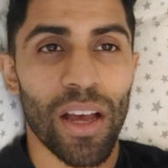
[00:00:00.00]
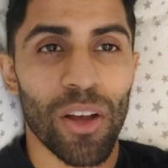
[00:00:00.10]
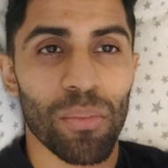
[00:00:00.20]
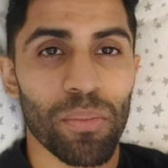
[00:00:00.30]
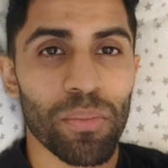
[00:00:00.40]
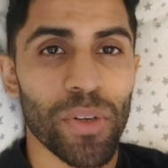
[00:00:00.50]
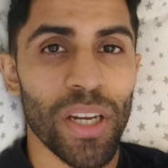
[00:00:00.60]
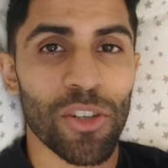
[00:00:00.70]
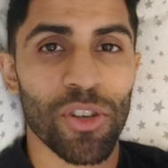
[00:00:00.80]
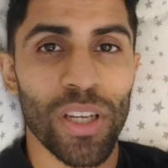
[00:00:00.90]

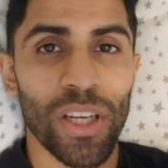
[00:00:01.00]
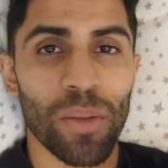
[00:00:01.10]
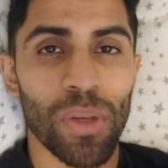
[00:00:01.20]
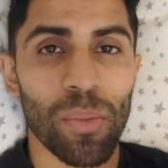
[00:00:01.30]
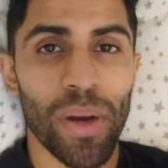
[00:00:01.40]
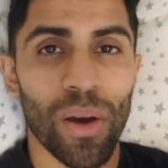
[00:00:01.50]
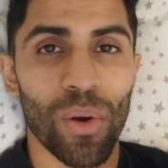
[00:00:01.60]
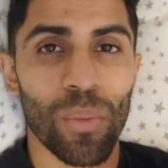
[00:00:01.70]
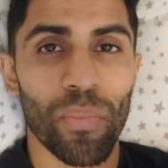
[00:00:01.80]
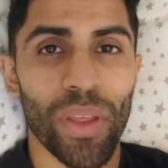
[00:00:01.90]
Literally going to be
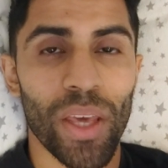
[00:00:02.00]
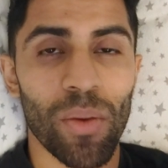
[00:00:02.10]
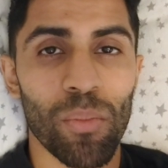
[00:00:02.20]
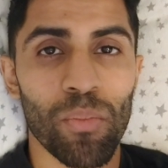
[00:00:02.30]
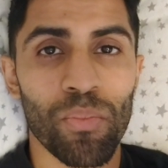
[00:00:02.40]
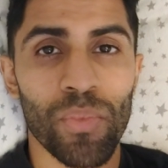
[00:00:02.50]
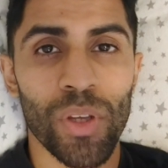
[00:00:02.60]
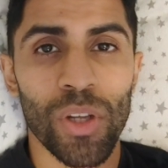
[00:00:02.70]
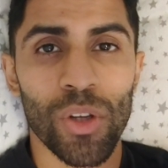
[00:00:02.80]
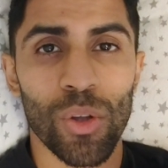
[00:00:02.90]
about him
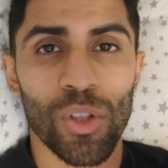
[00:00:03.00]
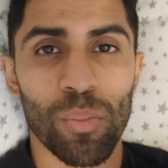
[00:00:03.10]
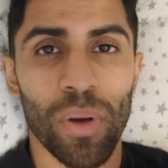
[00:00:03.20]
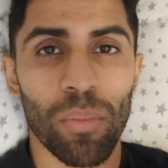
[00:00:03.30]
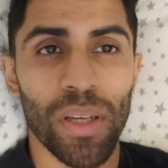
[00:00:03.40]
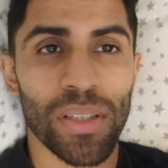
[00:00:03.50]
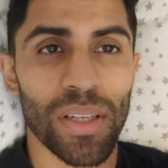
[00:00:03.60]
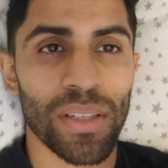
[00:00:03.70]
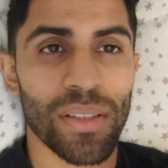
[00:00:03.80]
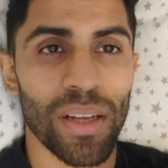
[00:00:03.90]
doing some
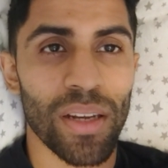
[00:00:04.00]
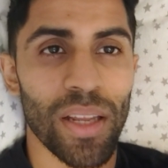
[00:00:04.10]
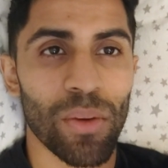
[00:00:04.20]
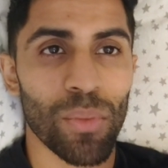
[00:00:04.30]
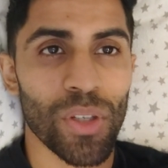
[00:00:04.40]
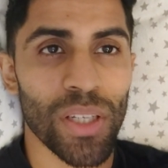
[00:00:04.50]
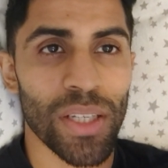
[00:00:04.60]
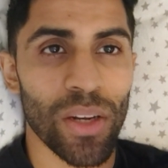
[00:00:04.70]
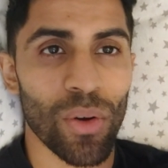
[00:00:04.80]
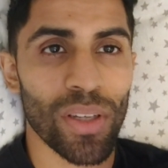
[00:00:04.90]
publicity stunting, which he
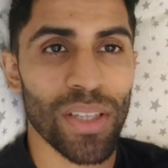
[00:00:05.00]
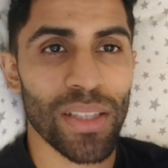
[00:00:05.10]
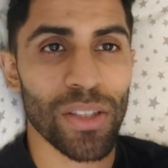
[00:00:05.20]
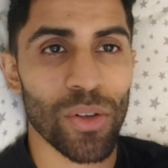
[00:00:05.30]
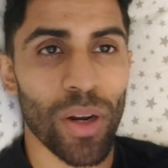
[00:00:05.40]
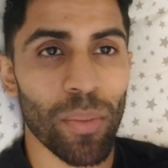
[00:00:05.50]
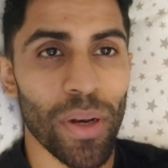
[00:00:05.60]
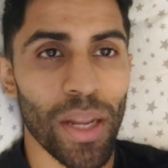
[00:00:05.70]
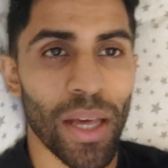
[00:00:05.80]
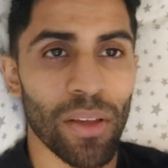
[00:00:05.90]
did on his
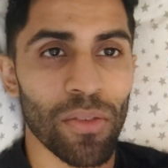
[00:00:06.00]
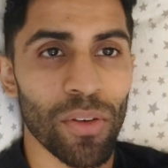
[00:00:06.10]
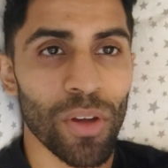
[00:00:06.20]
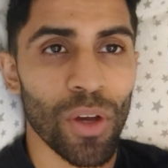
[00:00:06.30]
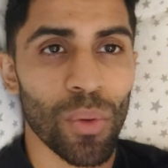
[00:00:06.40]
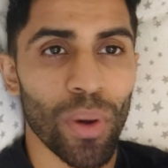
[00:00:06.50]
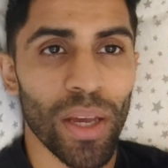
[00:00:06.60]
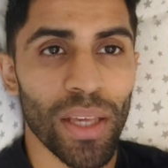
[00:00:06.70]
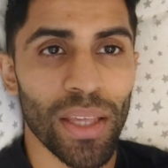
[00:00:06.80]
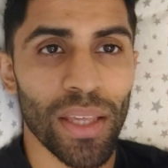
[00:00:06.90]
Instagram live,
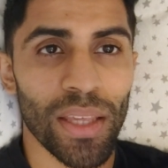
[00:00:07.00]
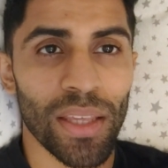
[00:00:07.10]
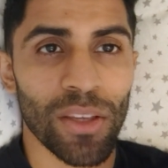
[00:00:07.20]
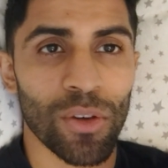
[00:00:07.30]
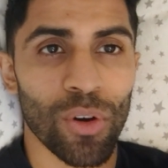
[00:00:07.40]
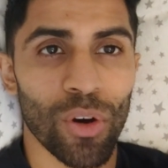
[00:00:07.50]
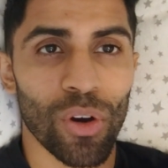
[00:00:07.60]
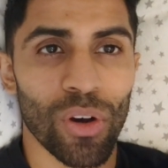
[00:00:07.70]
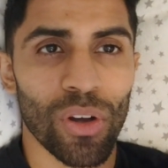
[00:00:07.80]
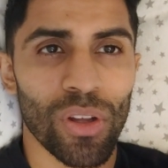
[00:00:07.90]
where he
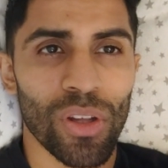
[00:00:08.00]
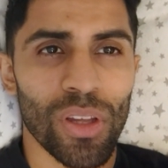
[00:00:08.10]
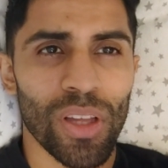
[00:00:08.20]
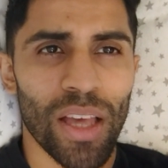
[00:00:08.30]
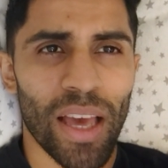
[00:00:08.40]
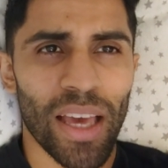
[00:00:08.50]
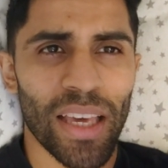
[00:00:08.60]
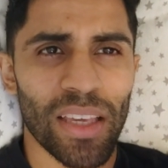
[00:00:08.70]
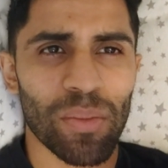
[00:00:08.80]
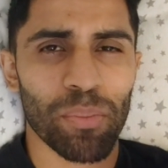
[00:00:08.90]
got
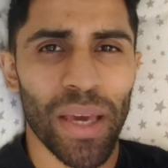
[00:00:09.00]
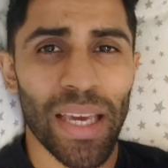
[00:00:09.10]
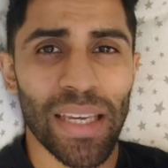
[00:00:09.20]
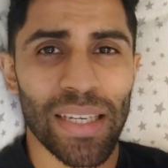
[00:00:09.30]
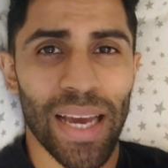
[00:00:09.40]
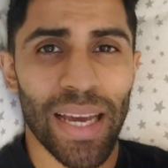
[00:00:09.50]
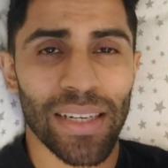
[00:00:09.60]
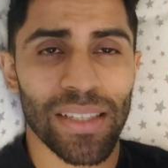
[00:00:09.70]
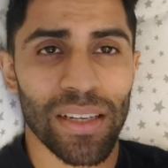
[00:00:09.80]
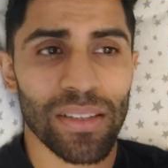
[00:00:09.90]
a paid
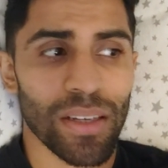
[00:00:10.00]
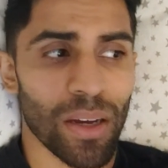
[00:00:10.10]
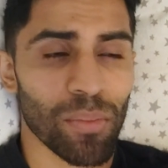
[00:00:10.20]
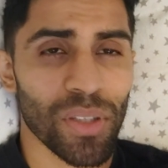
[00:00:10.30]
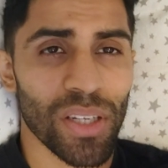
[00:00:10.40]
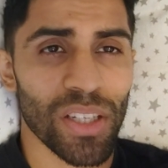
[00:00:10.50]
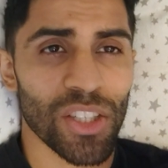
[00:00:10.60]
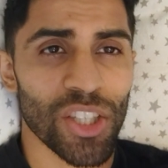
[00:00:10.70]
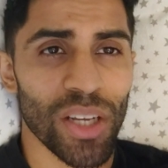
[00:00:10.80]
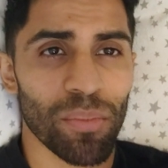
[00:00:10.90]
actor to come to the
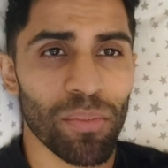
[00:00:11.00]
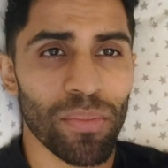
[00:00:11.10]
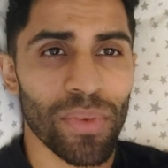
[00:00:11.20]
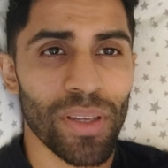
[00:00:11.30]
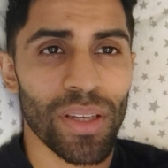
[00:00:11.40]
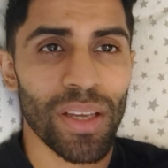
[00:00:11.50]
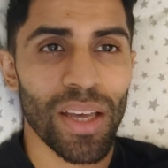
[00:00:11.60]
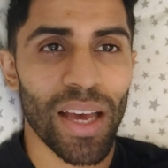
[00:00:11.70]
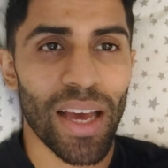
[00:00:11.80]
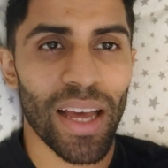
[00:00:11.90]
gym
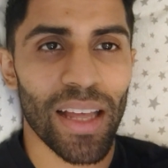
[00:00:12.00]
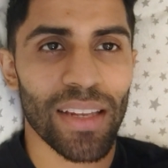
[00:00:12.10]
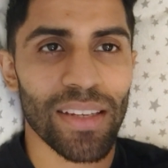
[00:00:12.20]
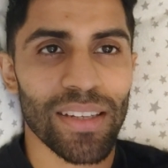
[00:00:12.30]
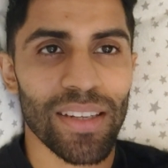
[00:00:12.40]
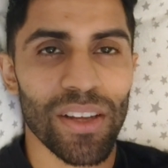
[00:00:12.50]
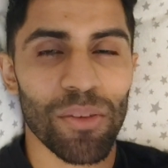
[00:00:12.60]
and